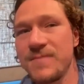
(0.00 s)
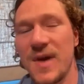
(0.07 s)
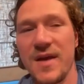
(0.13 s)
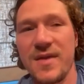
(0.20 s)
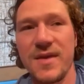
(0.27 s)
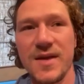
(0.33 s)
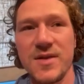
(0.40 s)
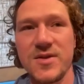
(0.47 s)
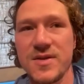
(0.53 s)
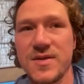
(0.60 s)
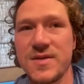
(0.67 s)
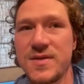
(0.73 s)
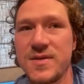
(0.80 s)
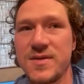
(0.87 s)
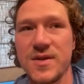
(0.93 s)
I think
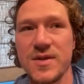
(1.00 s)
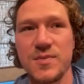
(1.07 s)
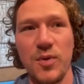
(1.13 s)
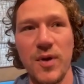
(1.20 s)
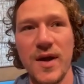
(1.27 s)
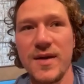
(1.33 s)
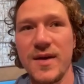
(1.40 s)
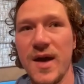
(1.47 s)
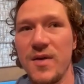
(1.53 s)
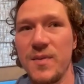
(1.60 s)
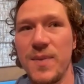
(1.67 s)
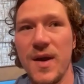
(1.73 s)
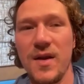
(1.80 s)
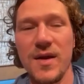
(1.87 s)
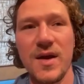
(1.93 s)
just breaking down the
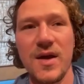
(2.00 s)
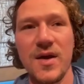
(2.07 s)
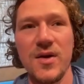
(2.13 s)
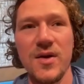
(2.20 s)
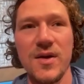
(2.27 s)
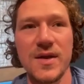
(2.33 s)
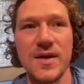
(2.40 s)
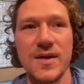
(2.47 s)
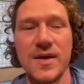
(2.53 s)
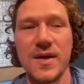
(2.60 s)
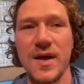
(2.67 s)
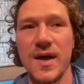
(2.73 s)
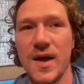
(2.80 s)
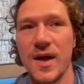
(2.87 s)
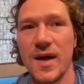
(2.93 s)
penalty kill
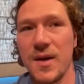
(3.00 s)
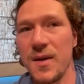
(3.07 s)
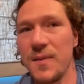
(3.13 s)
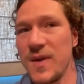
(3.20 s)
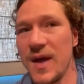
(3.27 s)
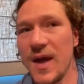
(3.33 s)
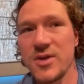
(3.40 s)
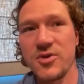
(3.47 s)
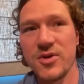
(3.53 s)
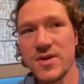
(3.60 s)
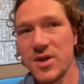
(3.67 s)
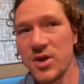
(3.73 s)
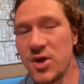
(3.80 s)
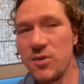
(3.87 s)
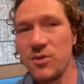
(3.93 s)
and the entry
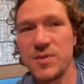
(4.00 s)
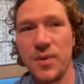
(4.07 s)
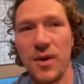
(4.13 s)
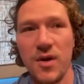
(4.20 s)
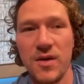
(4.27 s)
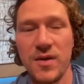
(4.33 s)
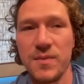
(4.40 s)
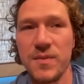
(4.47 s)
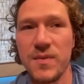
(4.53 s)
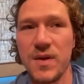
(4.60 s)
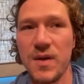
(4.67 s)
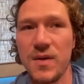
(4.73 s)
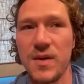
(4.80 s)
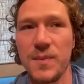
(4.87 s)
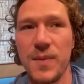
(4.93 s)
is a huge part of
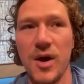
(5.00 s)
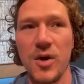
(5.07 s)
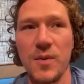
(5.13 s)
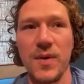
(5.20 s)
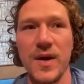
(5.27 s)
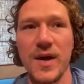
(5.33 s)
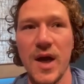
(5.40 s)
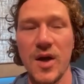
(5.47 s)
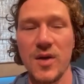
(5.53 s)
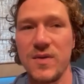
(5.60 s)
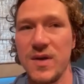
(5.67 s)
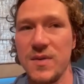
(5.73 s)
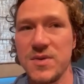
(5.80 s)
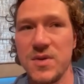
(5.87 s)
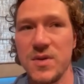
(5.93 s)
the power play now.
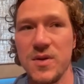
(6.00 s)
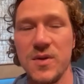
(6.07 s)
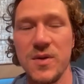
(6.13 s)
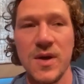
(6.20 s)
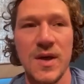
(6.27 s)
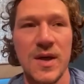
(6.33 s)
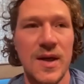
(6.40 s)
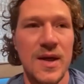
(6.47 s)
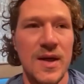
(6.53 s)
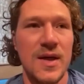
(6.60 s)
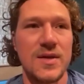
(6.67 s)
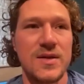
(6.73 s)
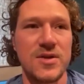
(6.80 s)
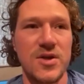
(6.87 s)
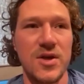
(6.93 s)
Teams do
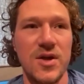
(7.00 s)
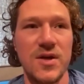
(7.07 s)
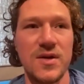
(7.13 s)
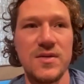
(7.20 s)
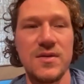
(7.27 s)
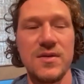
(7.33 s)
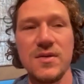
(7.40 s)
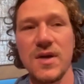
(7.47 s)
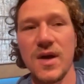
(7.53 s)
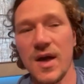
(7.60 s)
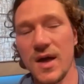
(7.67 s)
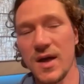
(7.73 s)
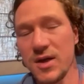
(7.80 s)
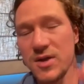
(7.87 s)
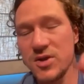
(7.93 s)
such a good
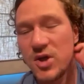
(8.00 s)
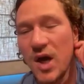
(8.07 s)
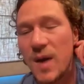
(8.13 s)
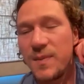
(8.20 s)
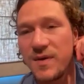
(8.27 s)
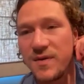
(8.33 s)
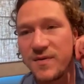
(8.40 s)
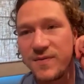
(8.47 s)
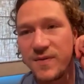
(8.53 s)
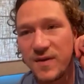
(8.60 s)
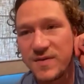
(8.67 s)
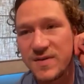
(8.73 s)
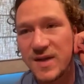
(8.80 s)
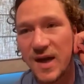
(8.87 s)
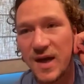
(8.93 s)
good job of
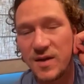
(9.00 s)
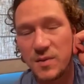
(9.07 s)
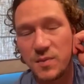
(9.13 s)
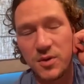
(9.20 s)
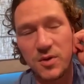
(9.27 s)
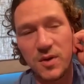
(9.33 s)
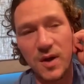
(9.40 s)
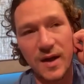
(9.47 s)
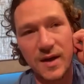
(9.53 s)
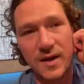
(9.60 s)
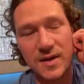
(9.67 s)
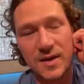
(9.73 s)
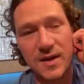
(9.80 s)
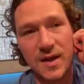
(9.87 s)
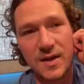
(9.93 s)
standing the blue line,
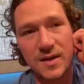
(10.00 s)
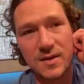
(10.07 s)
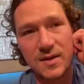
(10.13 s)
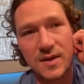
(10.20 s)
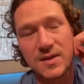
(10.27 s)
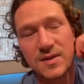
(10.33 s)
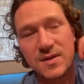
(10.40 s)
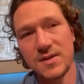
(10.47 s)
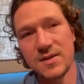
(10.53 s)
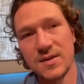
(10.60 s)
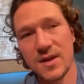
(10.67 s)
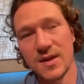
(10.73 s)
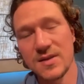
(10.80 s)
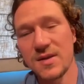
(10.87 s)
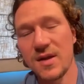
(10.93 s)
and
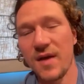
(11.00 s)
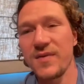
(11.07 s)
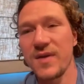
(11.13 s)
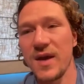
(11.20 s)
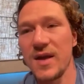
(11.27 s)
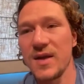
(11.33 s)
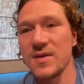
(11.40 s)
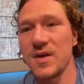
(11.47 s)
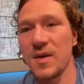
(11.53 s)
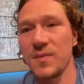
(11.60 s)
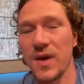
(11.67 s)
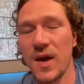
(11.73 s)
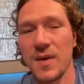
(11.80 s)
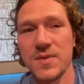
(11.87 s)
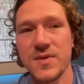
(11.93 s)
it's tough to get in
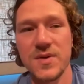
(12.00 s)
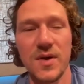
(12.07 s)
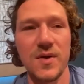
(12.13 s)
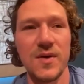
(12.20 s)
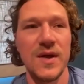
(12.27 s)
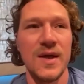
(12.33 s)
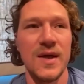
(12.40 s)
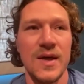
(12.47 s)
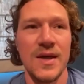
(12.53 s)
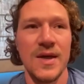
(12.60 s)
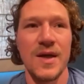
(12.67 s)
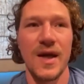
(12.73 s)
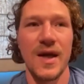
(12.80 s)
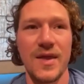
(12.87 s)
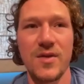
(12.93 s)
sometimes. So
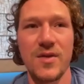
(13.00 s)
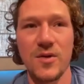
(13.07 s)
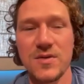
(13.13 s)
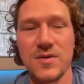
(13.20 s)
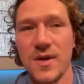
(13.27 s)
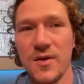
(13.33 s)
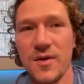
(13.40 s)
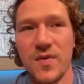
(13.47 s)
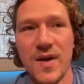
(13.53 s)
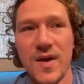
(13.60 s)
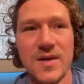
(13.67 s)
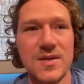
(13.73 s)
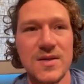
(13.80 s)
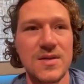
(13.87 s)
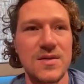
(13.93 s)
I those little
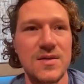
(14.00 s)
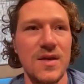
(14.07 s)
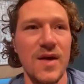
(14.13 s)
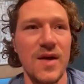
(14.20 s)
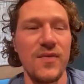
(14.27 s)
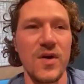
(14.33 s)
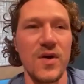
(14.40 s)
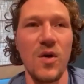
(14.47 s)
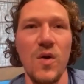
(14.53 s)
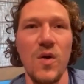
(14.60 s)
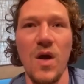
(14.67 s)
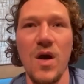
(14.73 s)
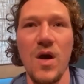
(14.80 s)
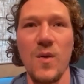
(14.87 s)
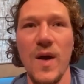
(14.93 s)
things definitely go a
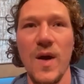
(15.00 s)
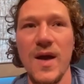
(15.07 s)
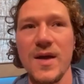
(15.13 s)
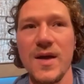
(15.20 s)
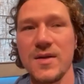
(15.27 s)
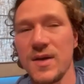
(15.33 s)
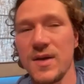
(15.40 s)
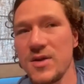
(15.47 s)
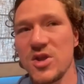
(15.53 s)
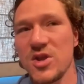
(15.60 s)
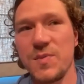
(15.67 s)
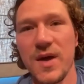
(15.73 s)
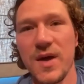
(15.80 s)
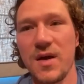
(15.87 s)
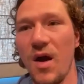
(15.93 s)
long way, and
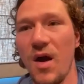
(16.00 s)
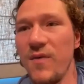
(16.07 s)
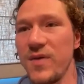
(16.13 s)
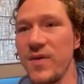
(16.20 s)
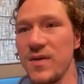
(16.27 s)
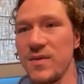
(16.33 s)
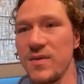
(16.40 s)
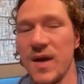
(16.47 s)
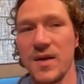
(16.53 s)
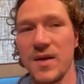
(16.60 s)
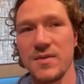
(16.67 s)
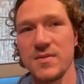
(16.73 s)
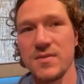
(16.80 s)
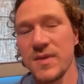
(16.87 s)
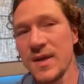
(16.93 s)
just being confident
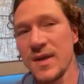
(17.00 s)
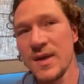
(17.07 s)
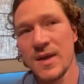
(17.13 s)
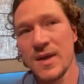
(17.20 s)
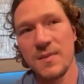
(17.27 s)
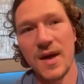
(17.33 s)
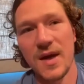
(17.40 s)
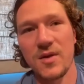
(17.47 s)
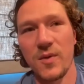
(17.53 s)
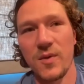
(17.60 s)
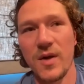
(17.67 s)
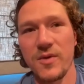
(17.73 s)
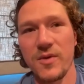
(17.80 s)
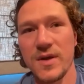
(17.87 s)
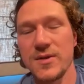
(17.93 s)
and making the
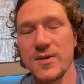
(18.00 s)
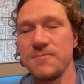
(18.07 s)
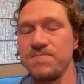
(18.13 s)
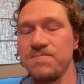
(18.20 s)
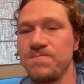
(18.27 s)
right reads.